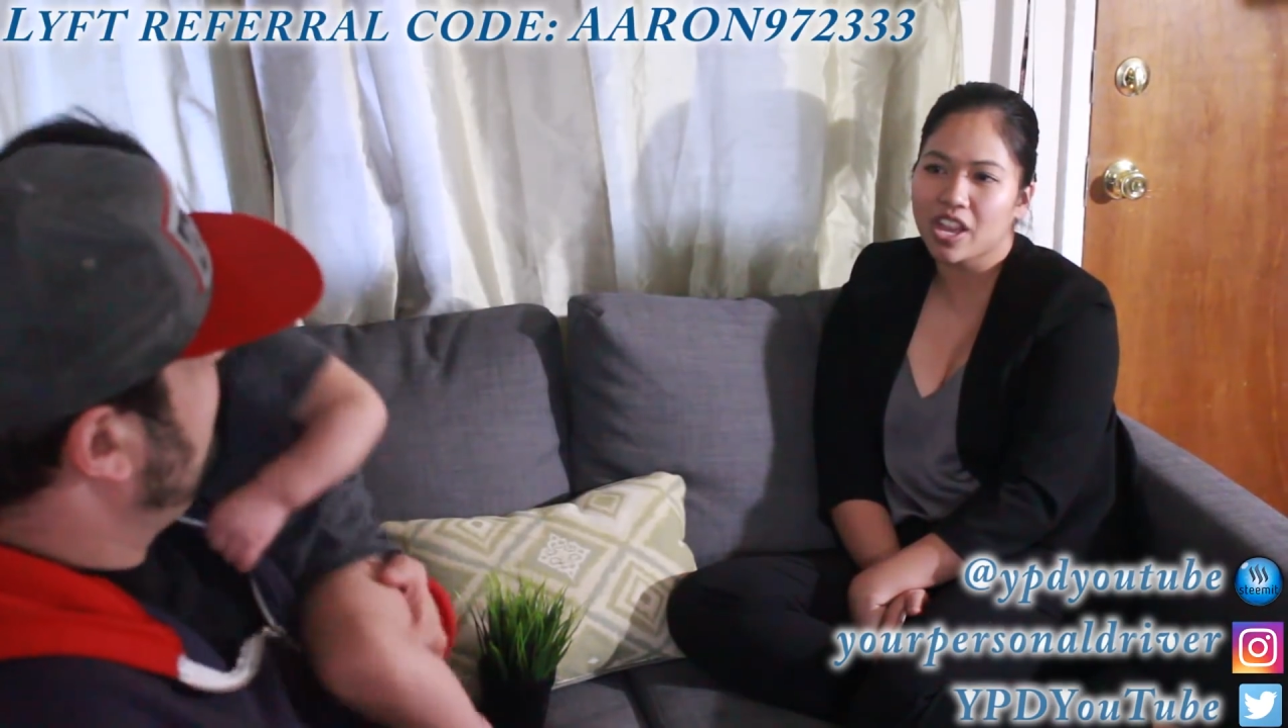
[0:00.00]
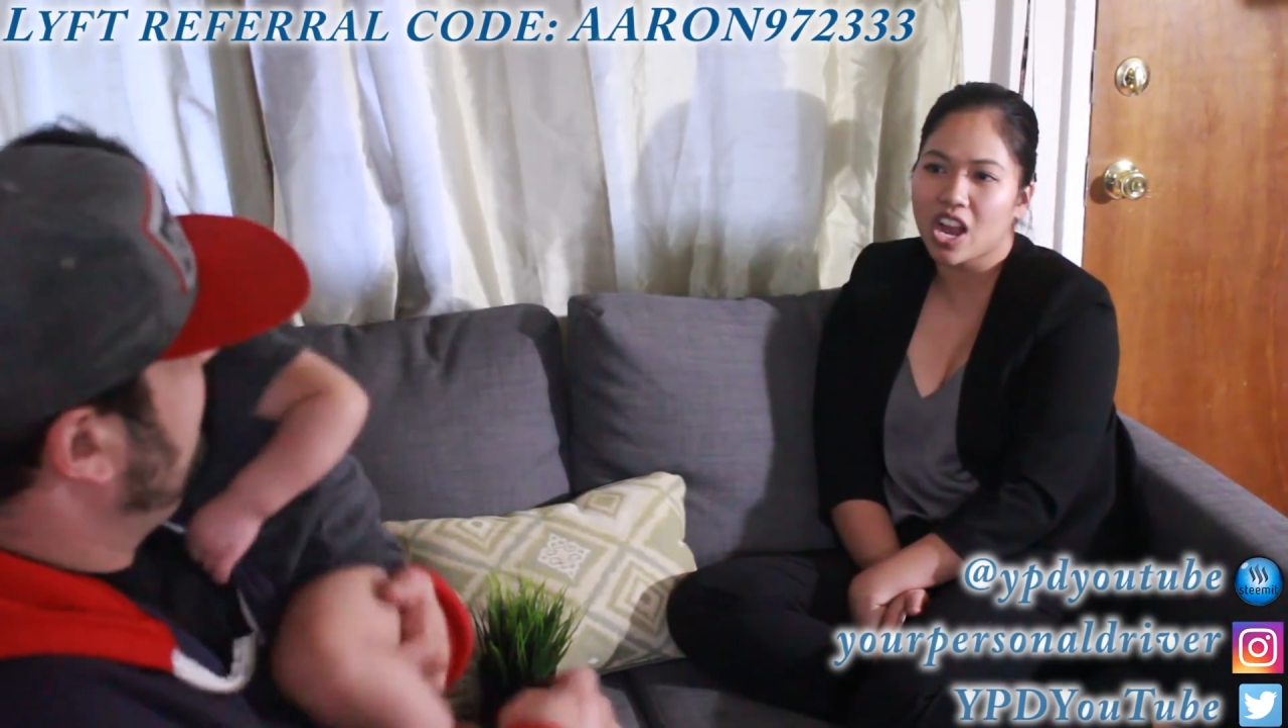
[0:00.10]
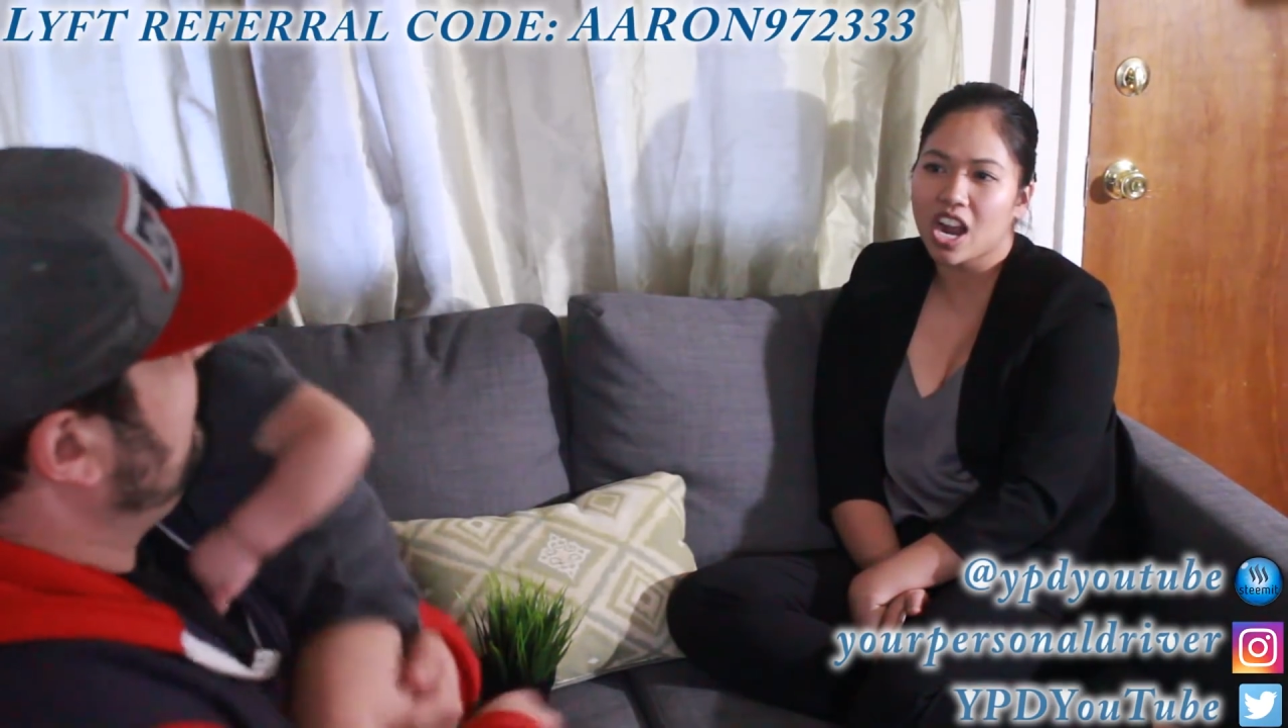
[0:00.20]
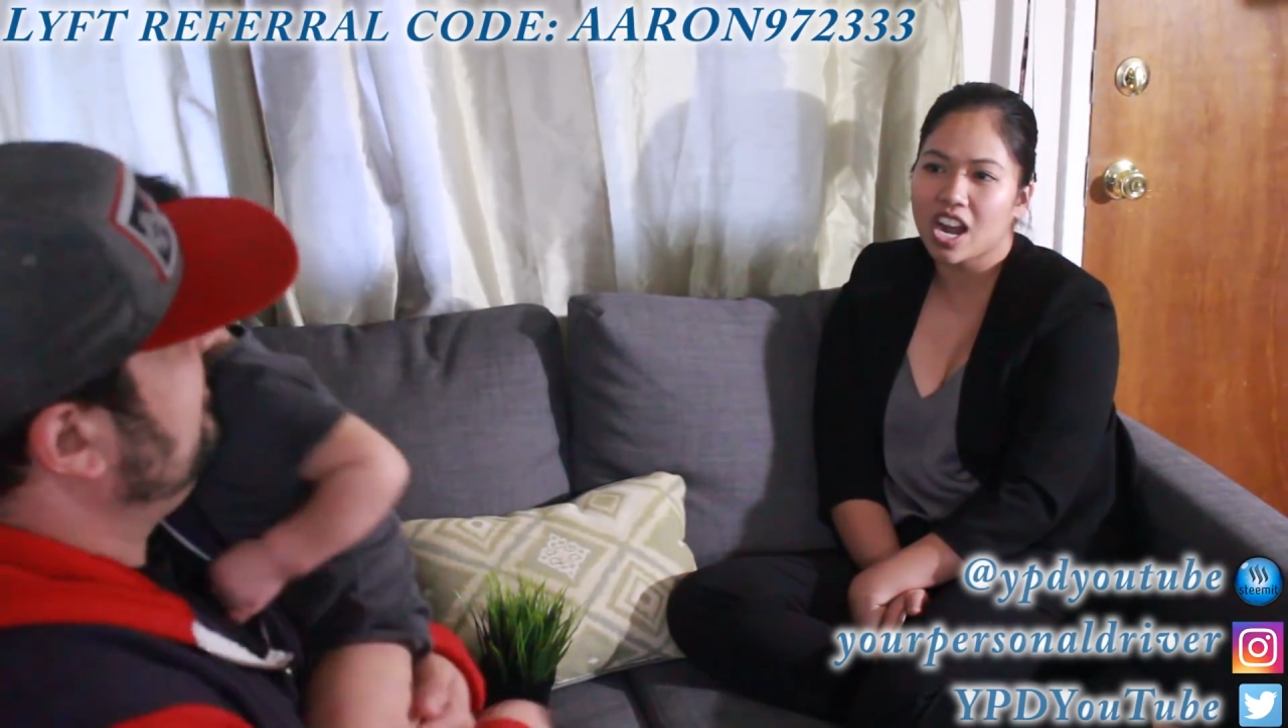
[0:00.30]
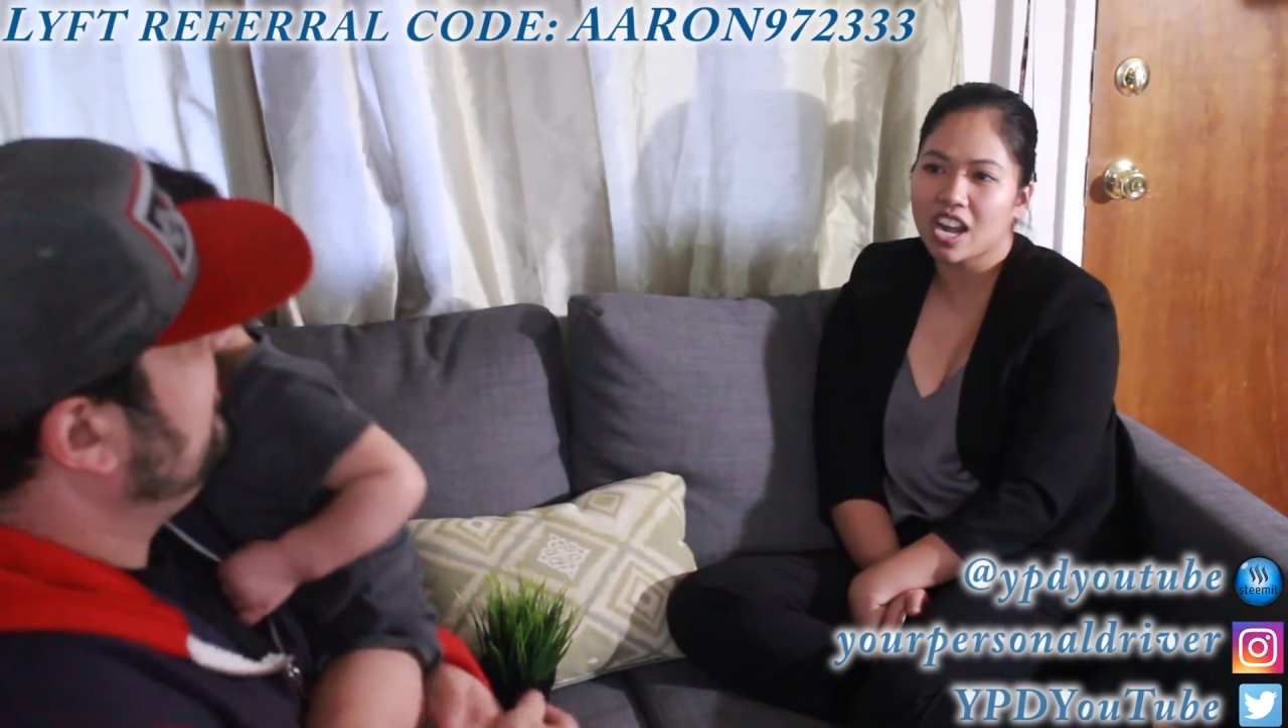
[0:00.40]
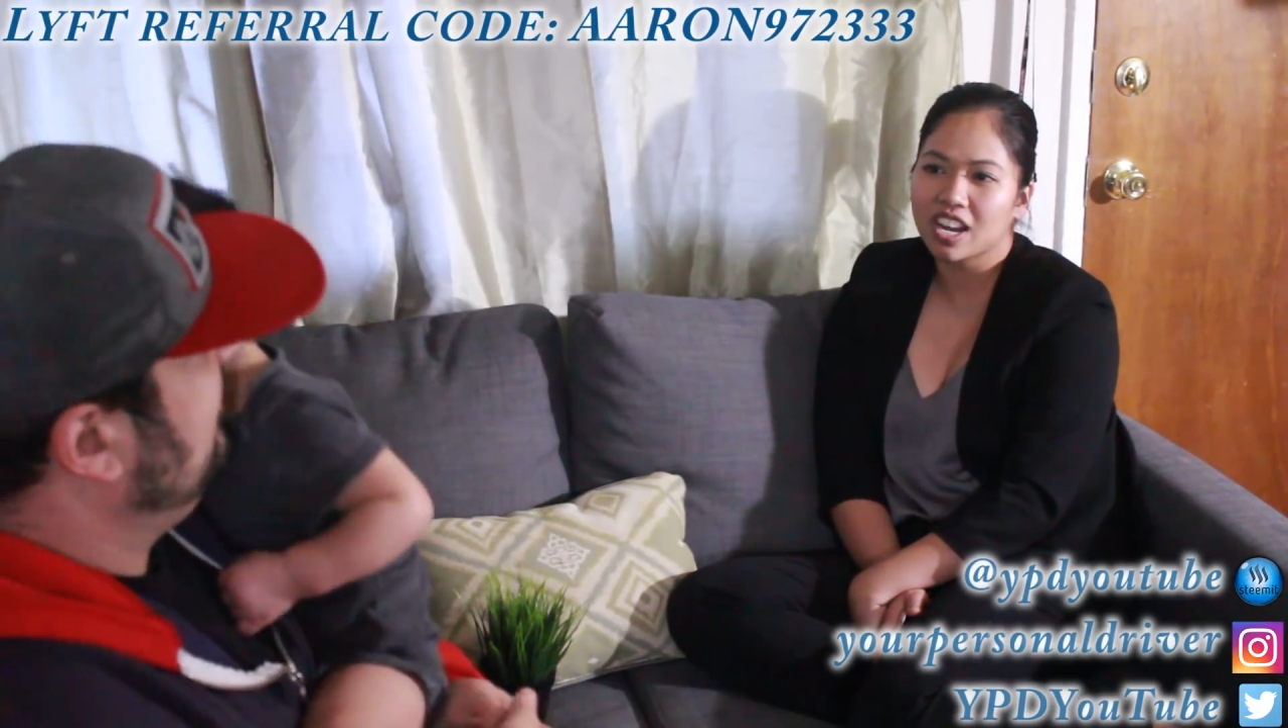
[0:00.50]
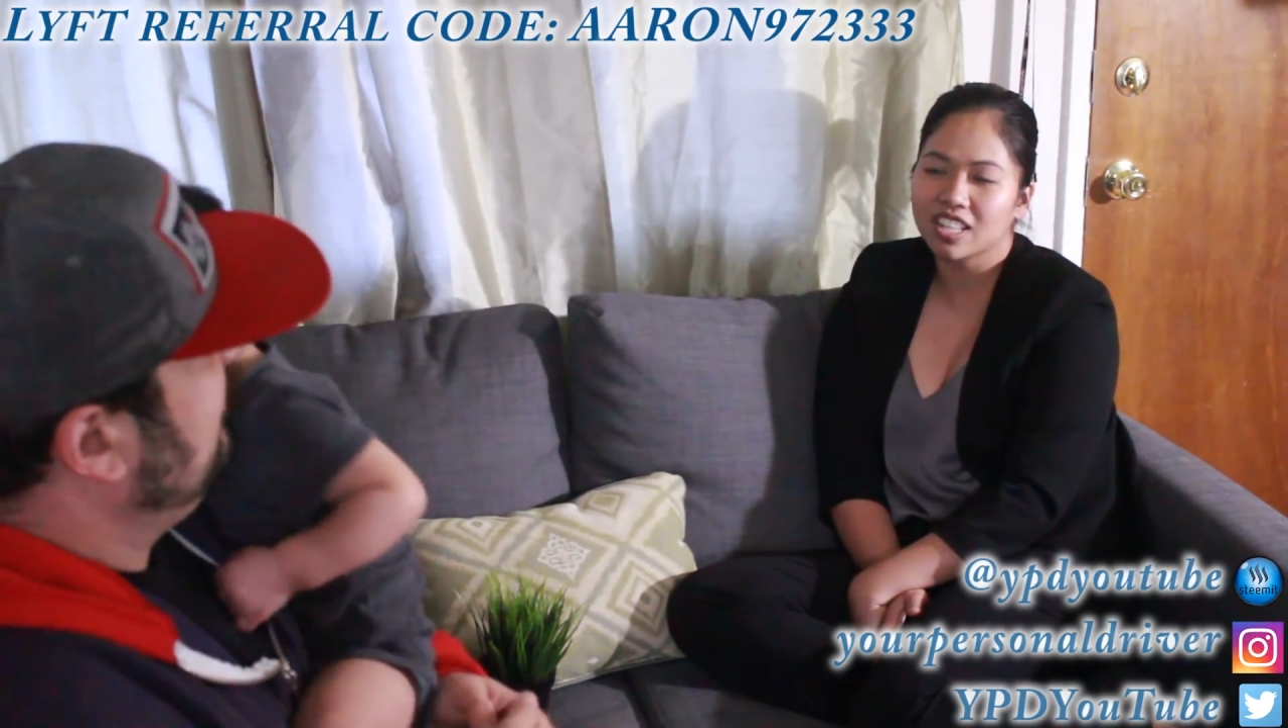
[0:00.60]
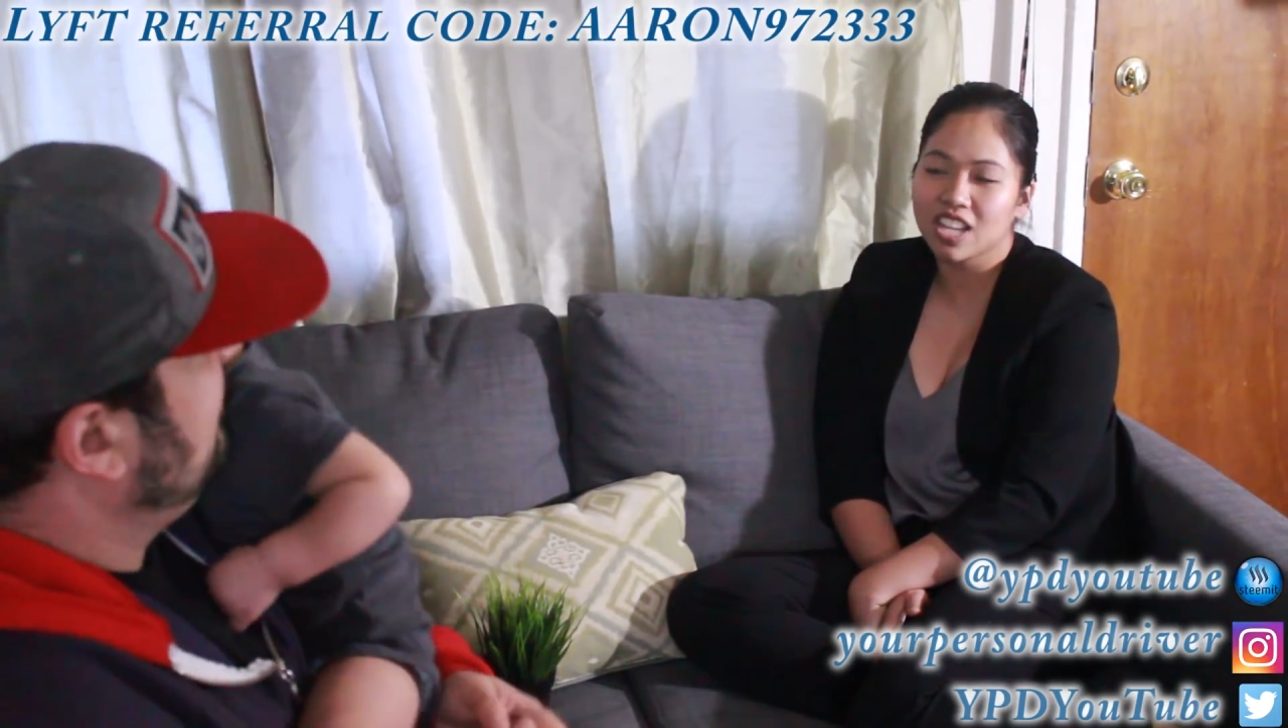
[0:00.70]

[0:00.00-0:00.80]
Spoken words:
they are,